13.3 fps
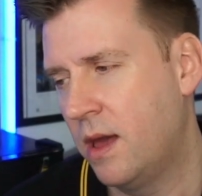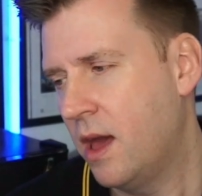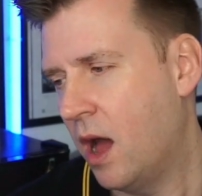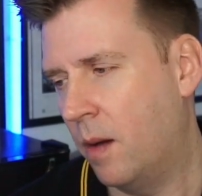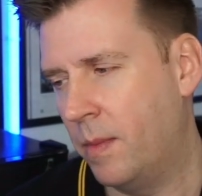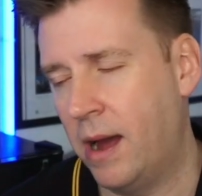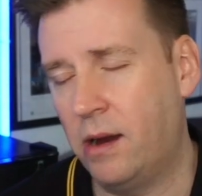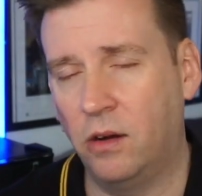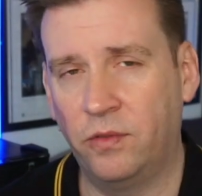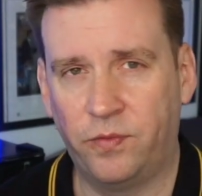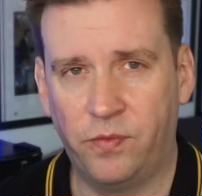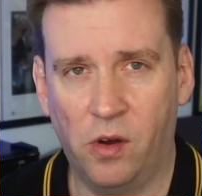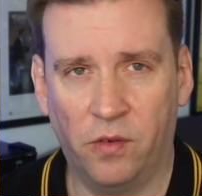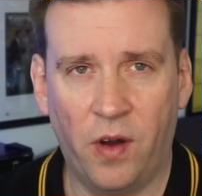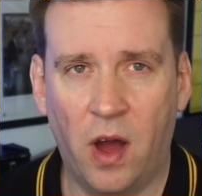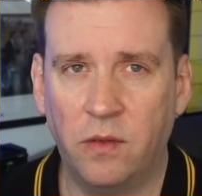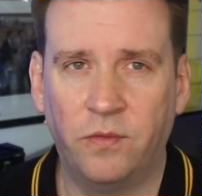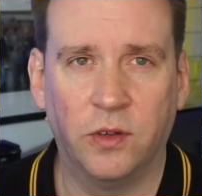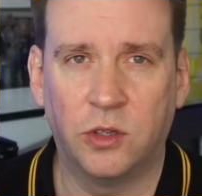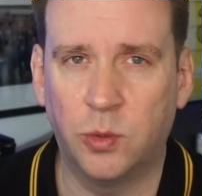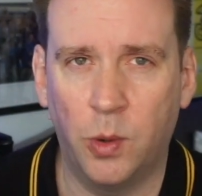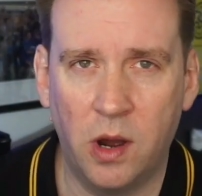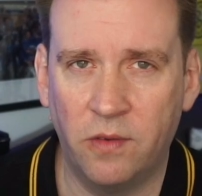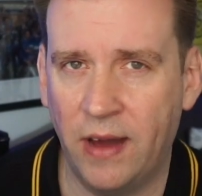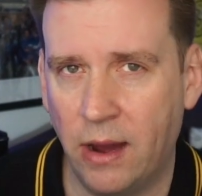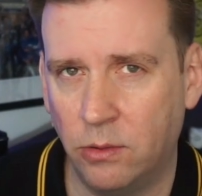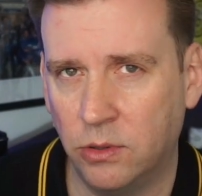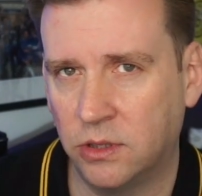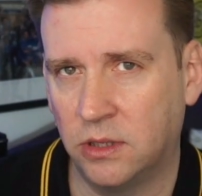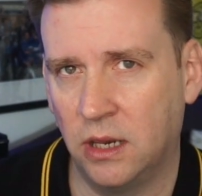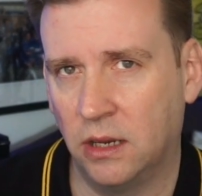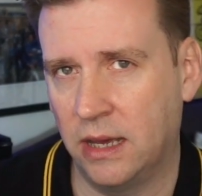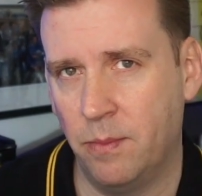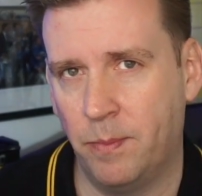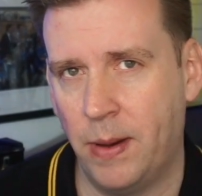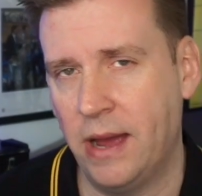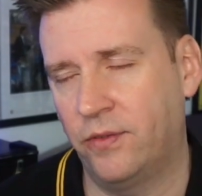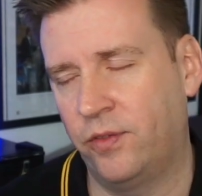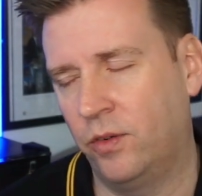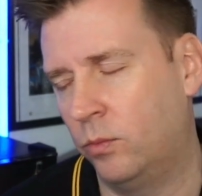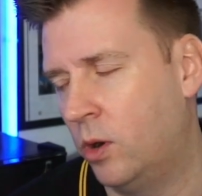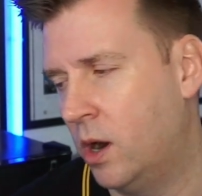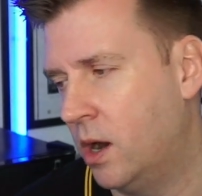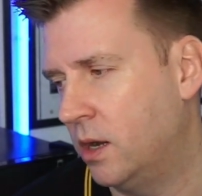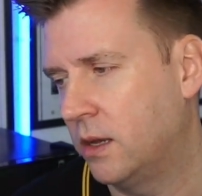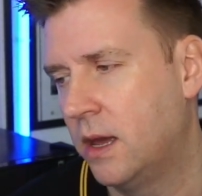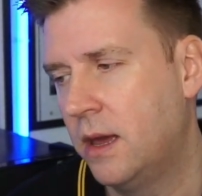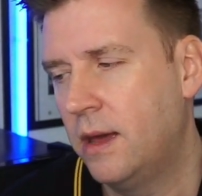I'm out of home for 12 hours till I get back from work.